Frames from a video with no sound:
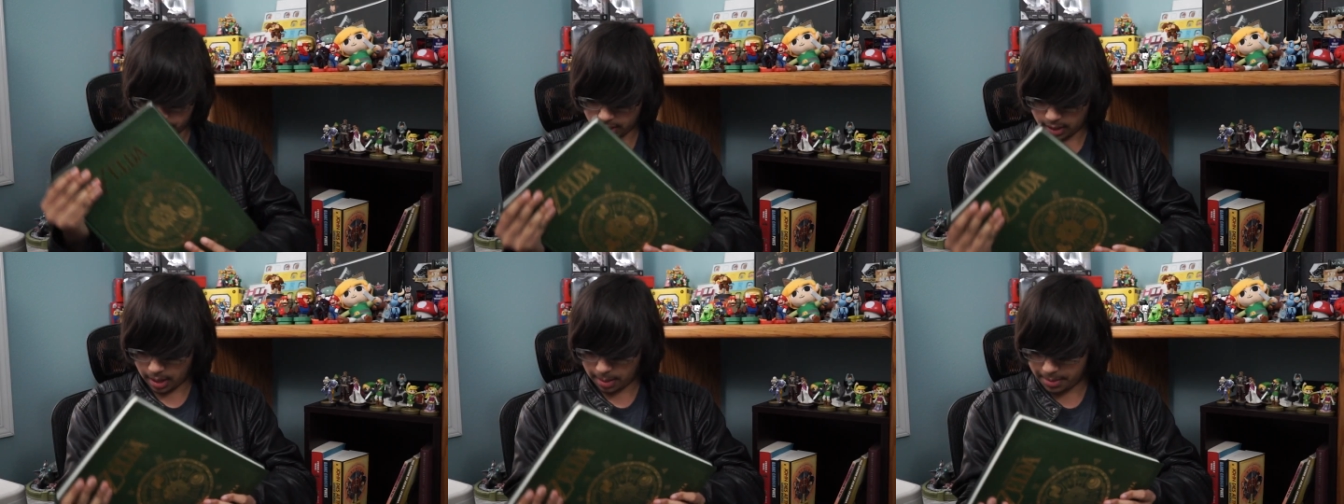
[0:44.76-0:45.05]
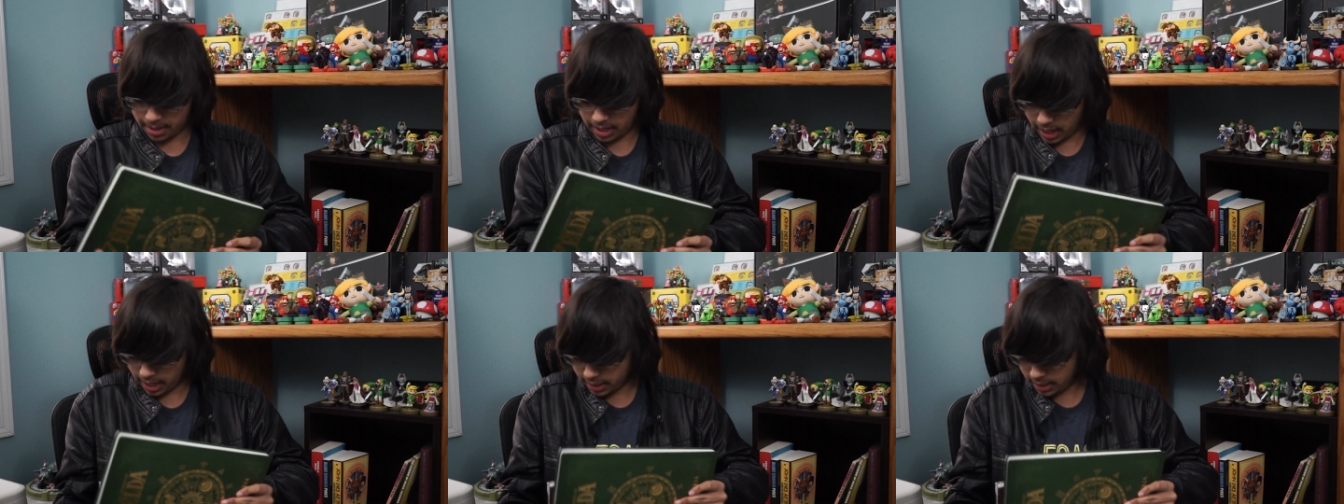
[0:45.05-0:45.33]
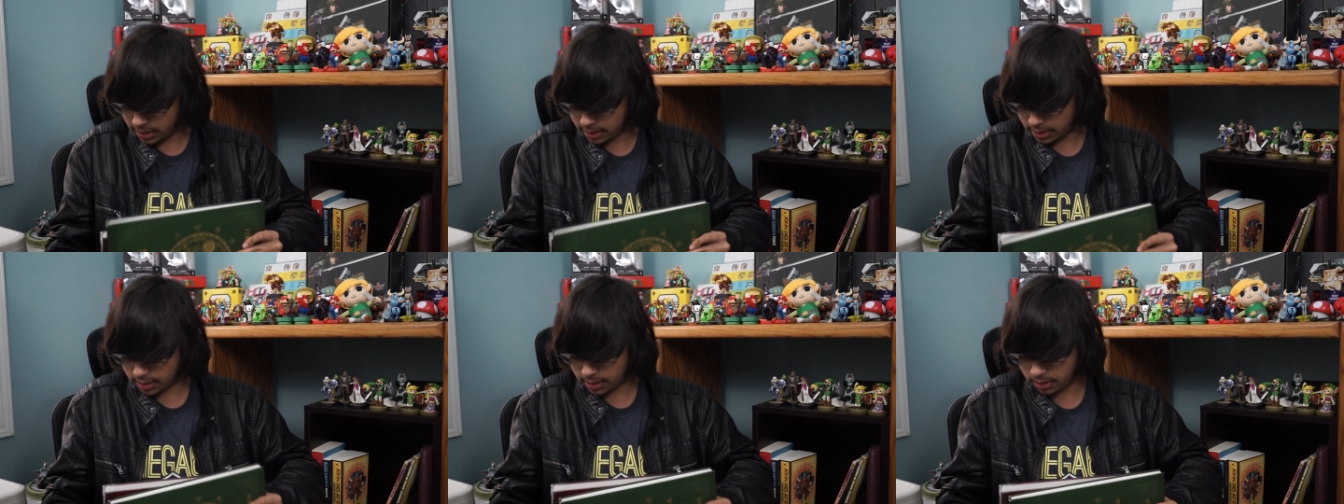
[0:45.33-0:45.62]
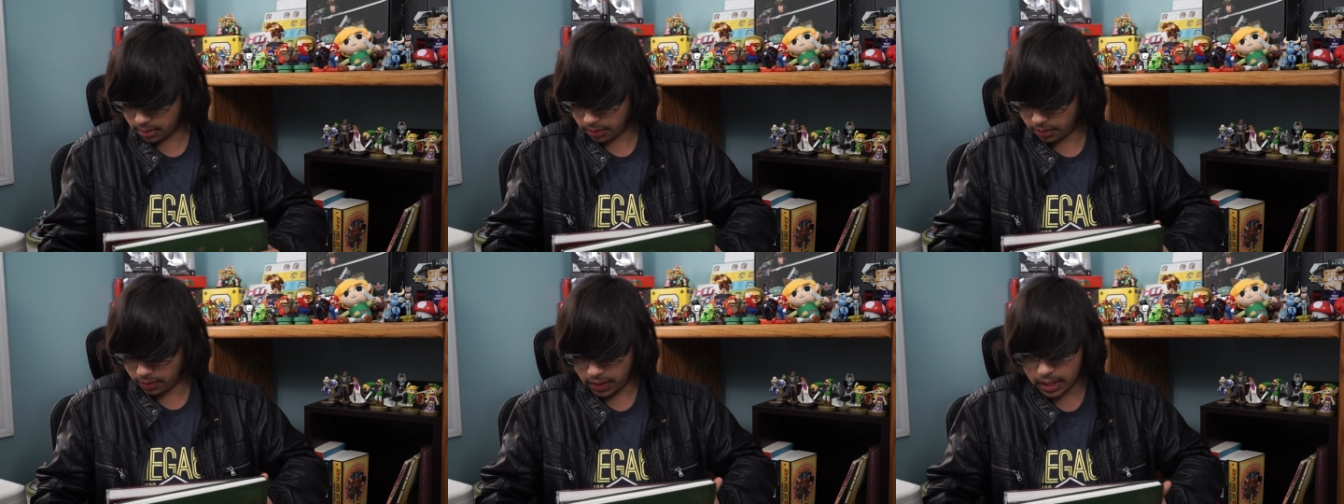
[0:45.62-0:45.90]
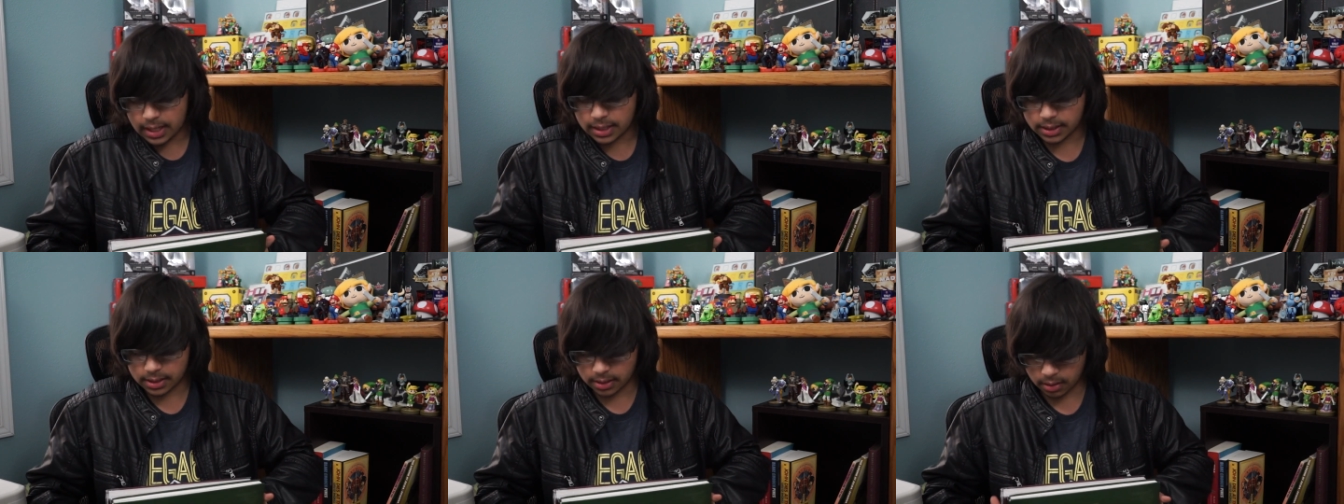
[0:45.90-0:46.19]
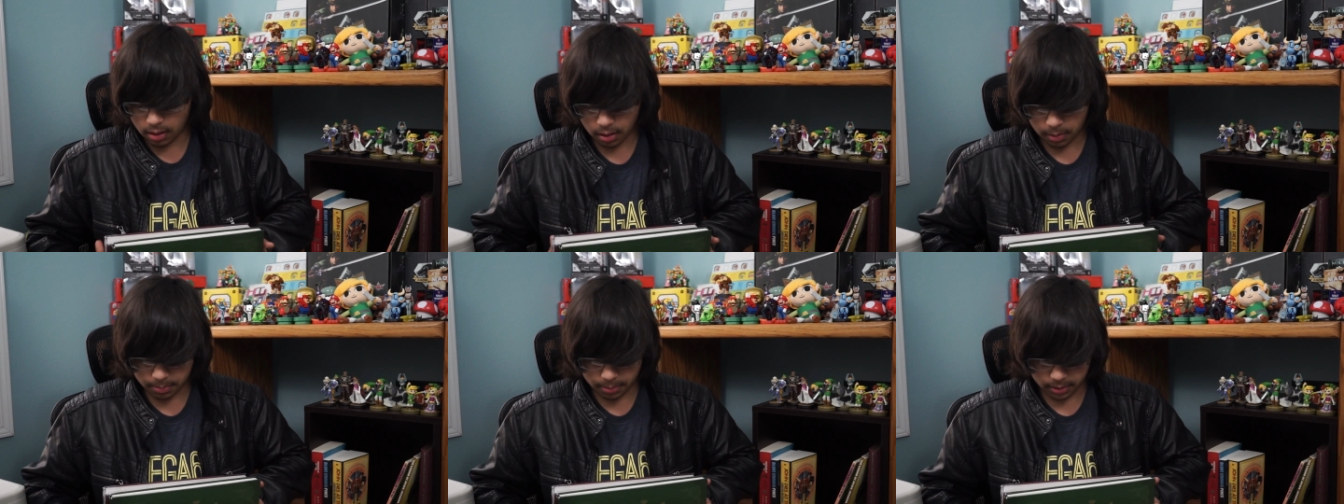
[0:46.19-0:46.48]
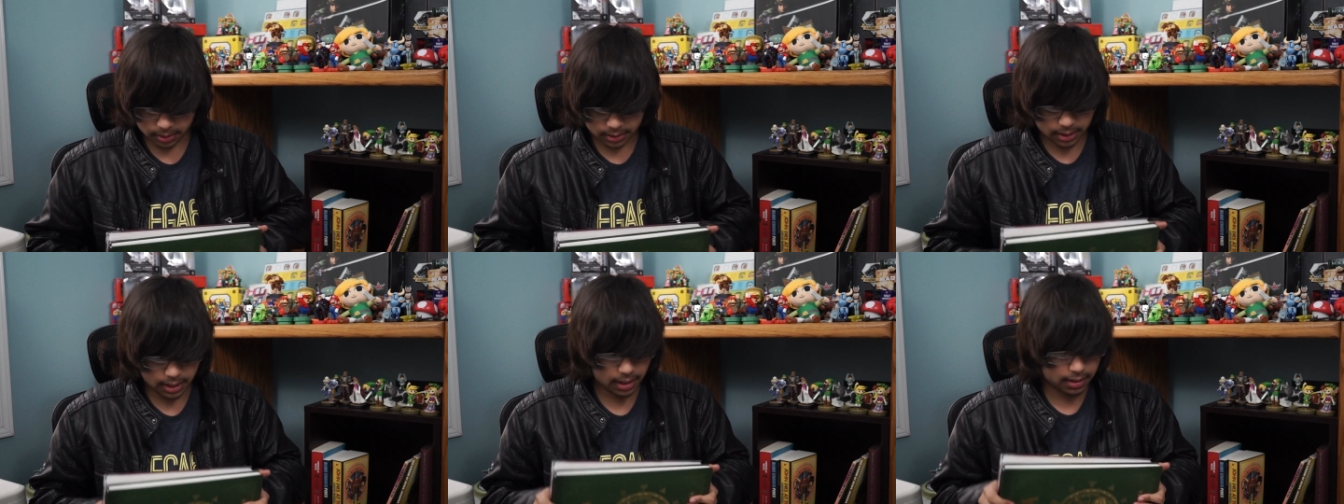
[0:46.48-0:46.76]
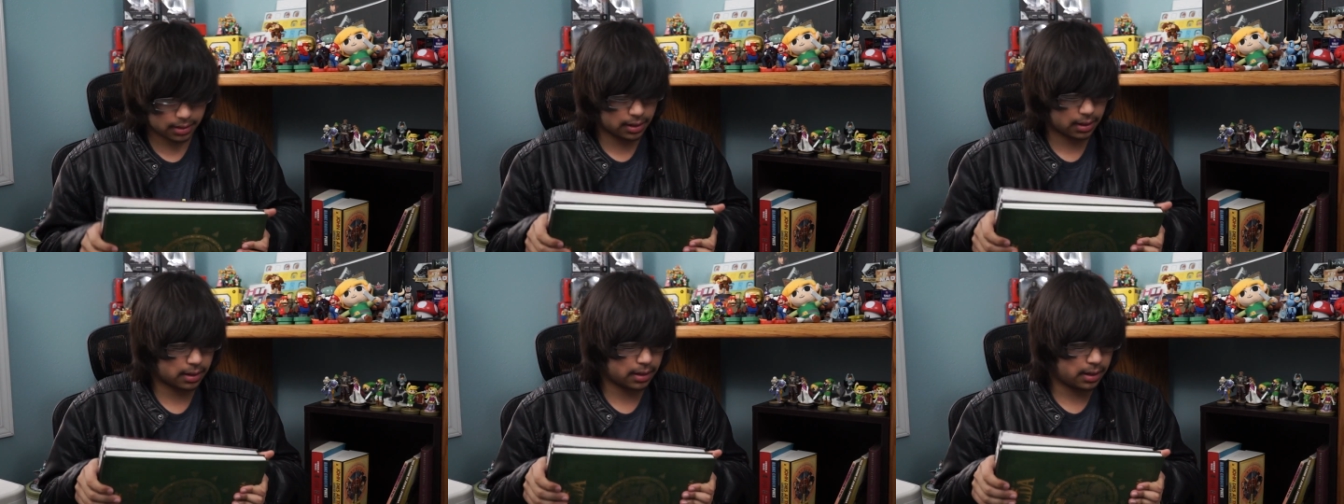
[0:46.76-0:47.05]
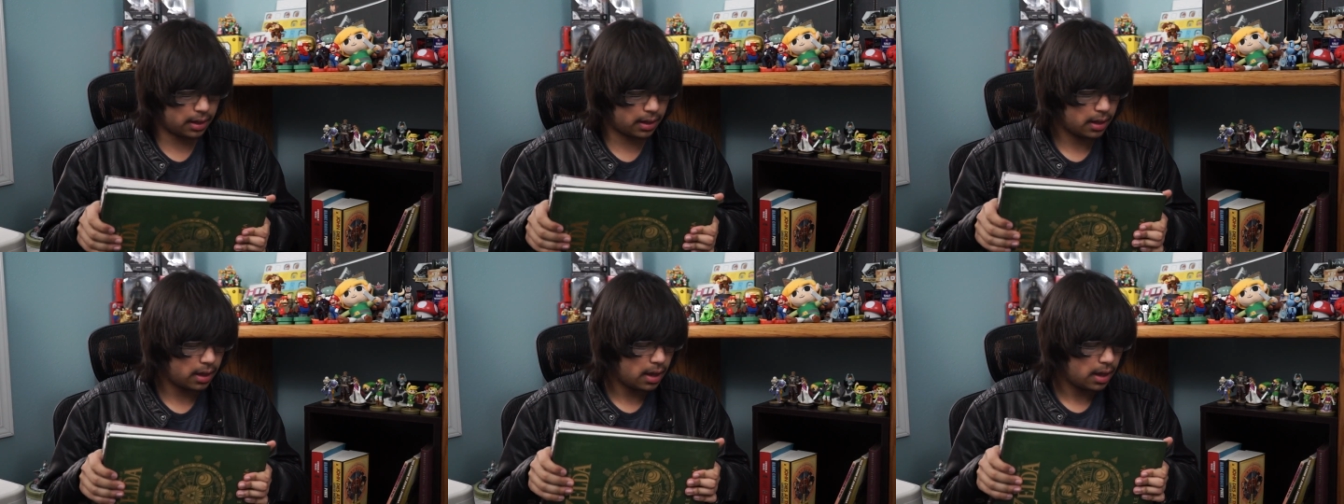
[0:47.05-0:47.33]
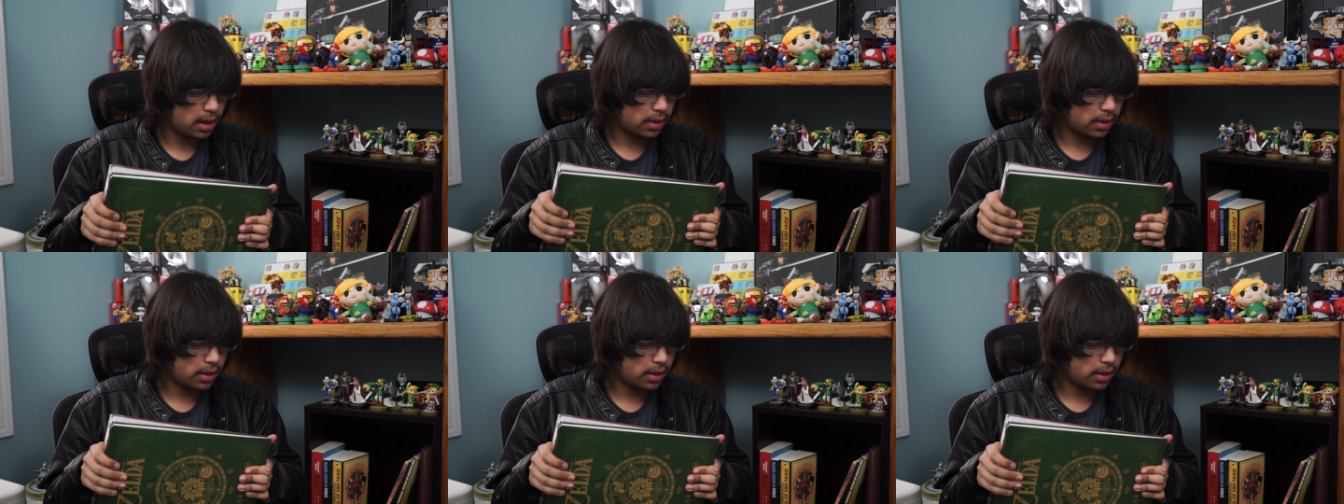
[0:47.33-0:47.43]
I mean, I consider this an art book, technically,